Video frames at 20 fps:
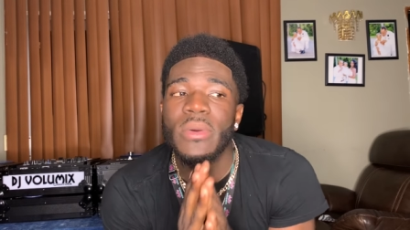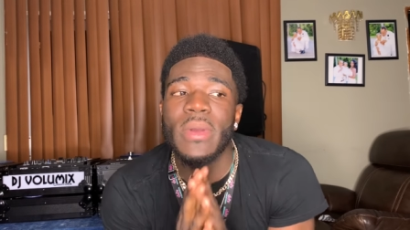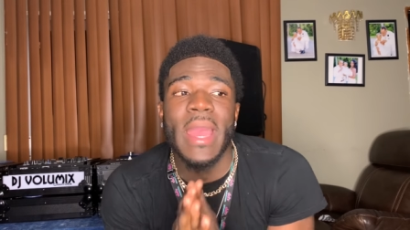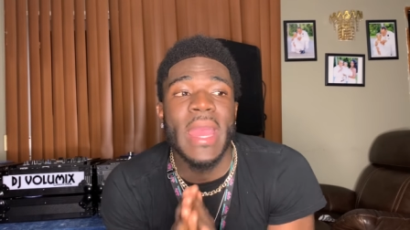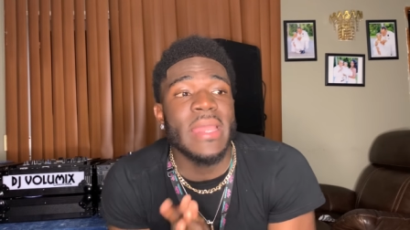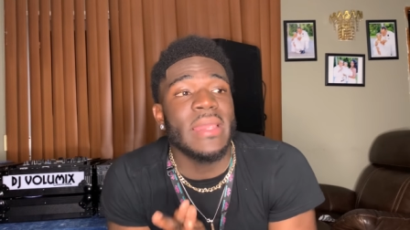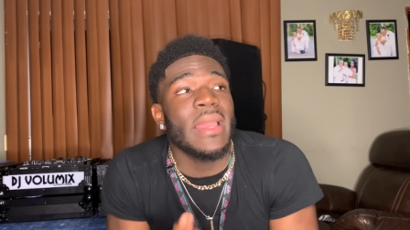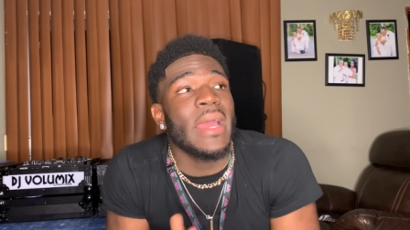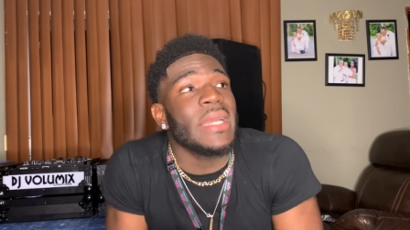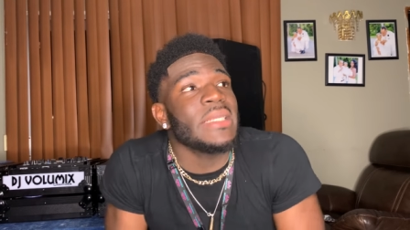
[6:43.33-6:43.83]

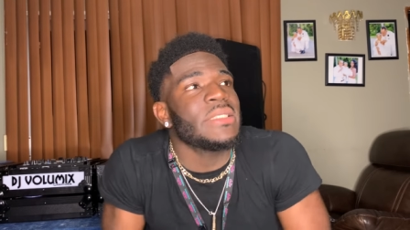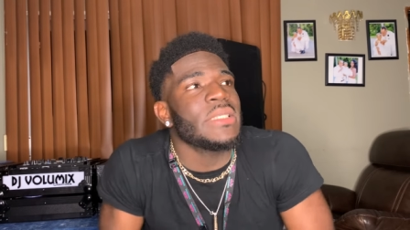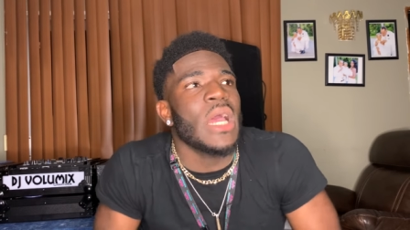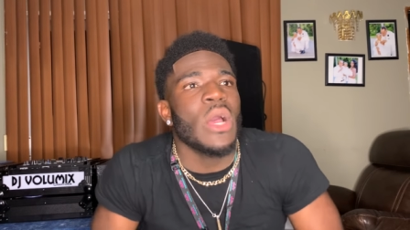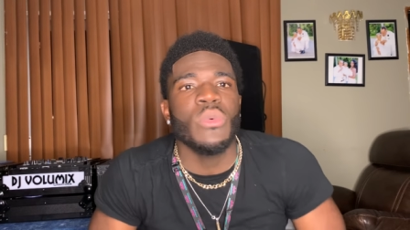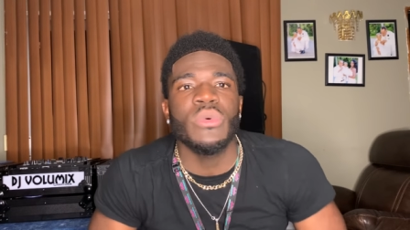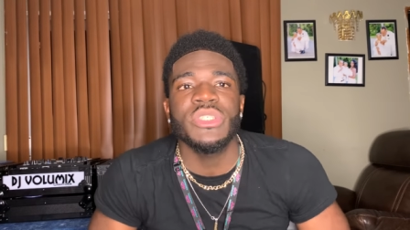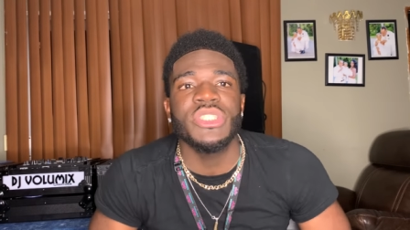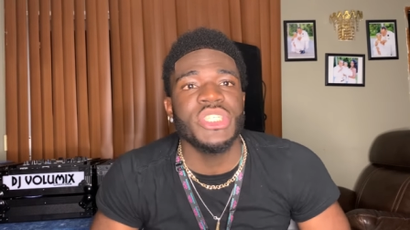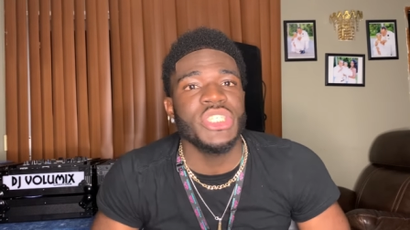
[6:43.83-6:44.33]
At nights, I
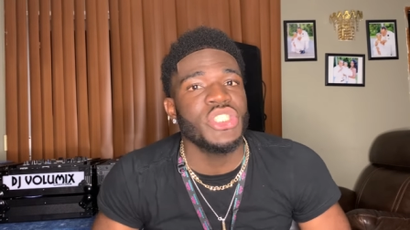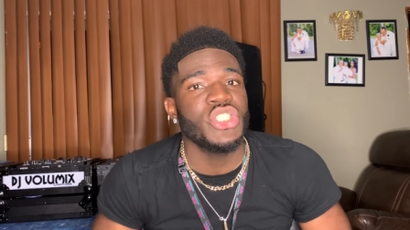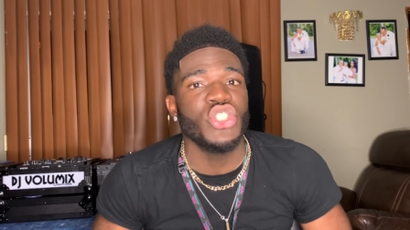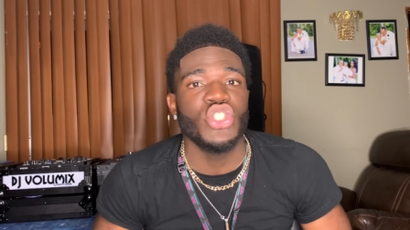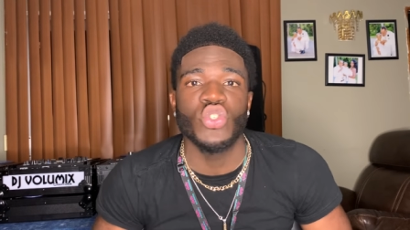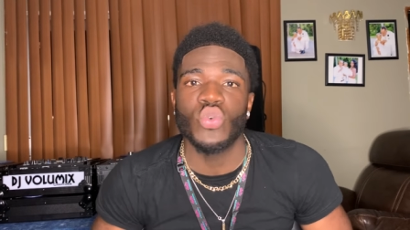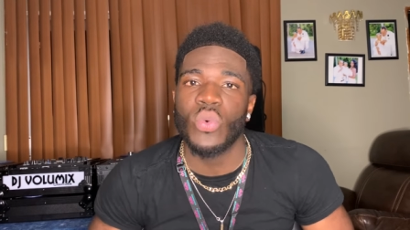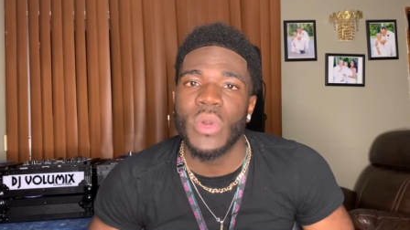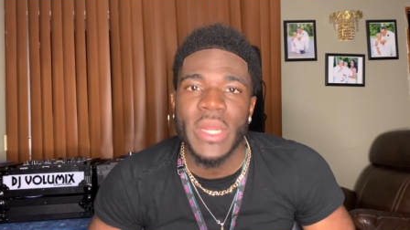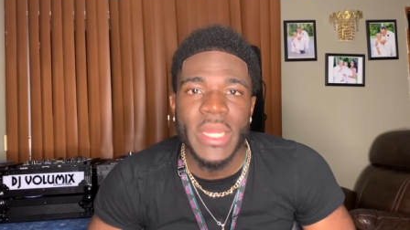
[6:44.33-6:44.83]
would just
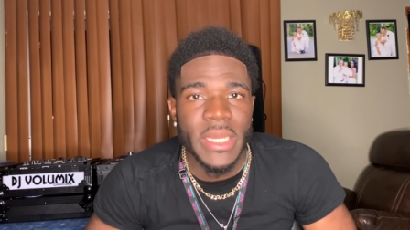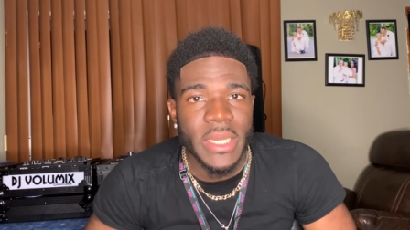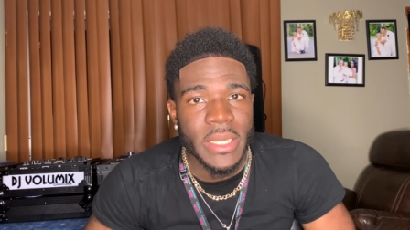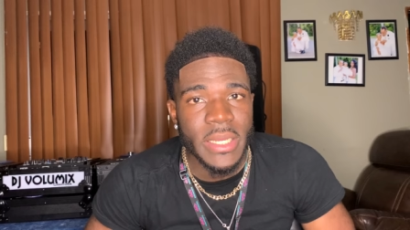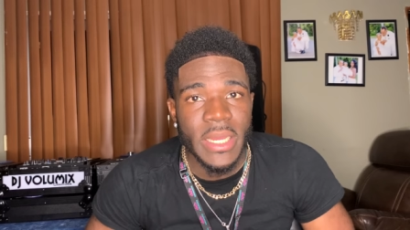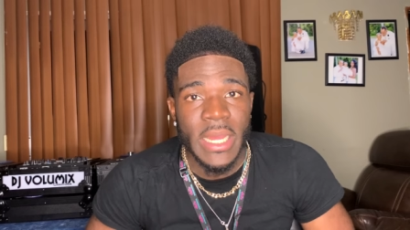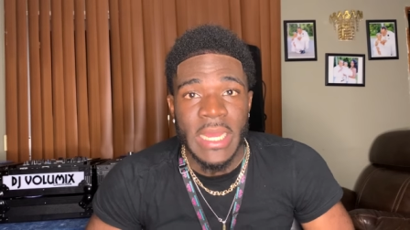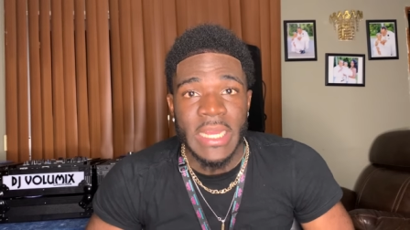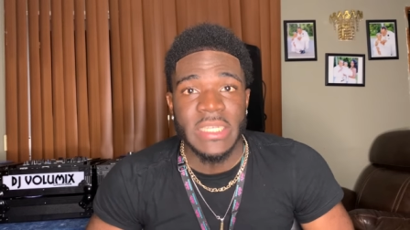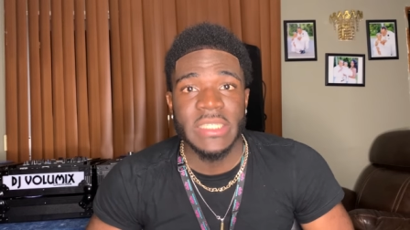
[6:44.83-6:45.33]
drink,
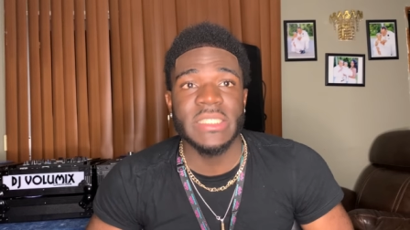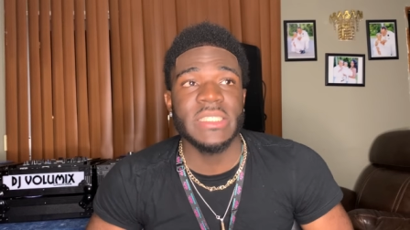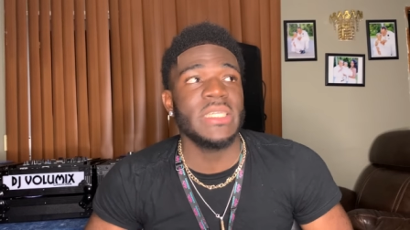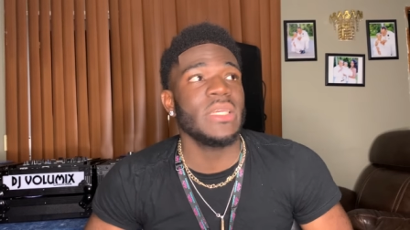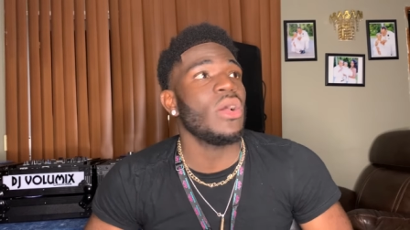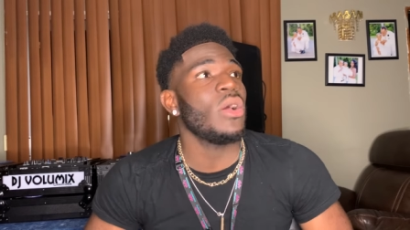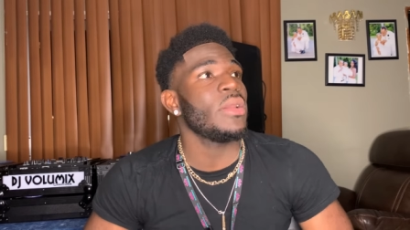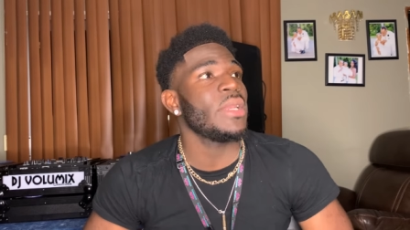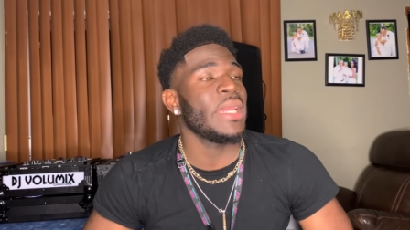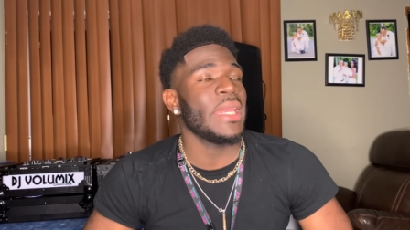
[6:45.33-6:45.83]
sit
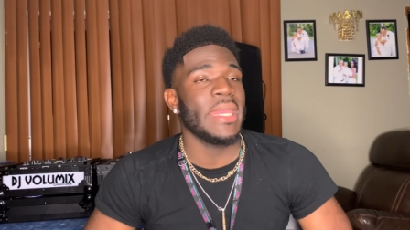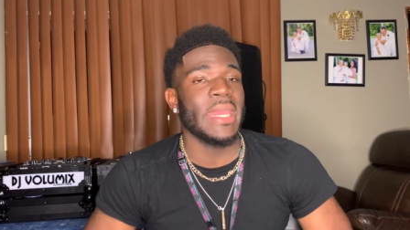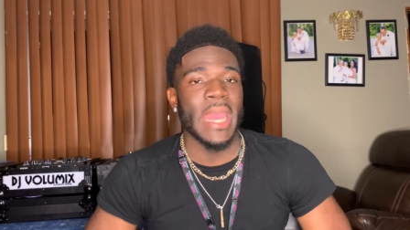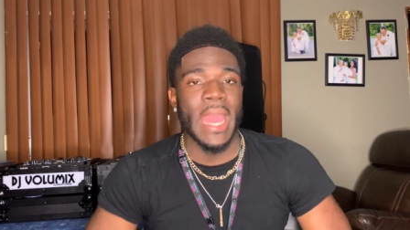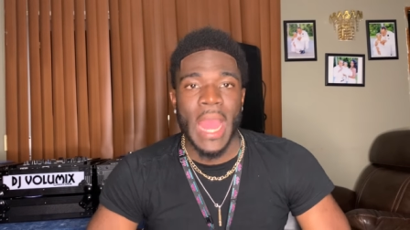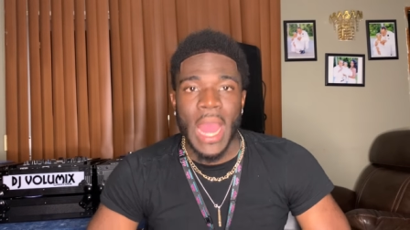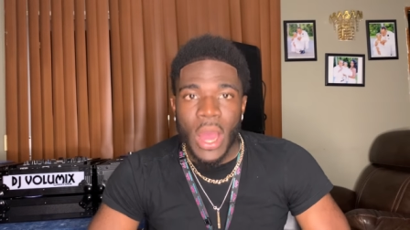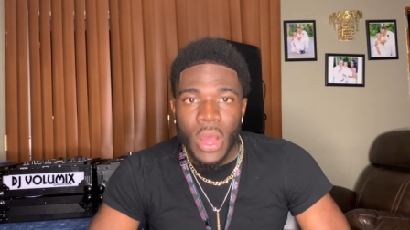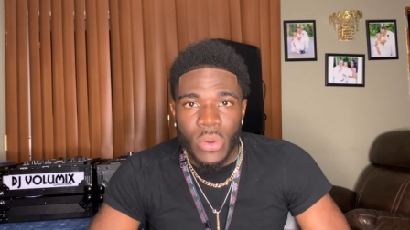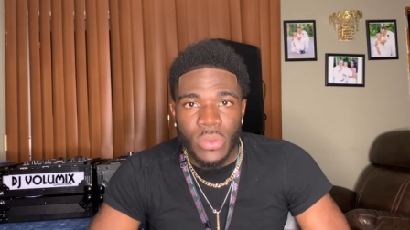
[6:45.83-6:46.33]
on the
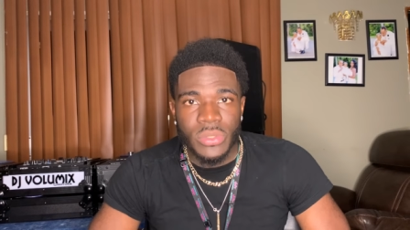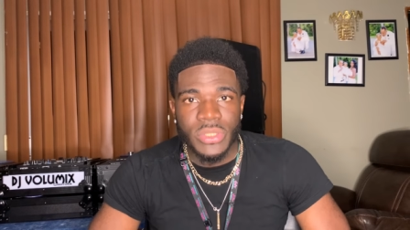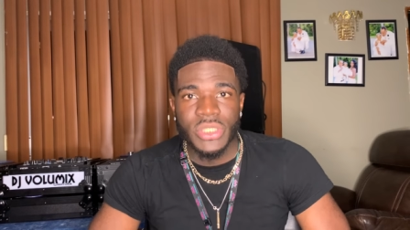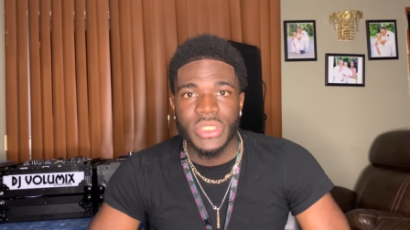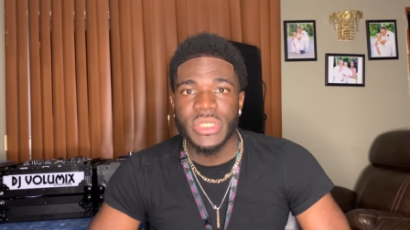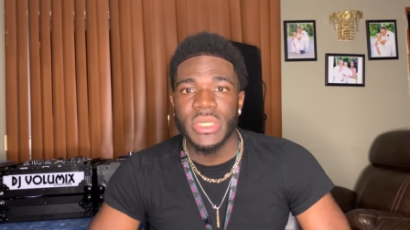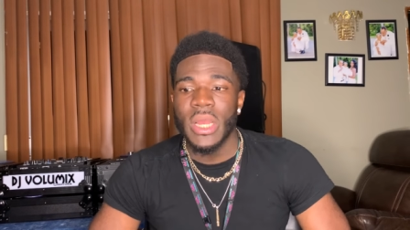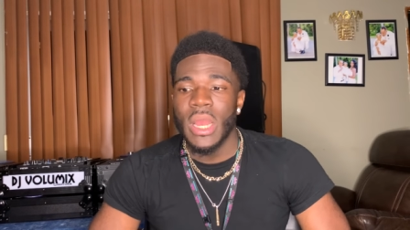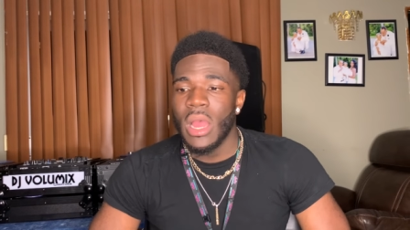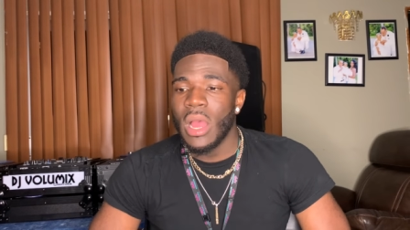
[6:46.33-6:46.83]
couch.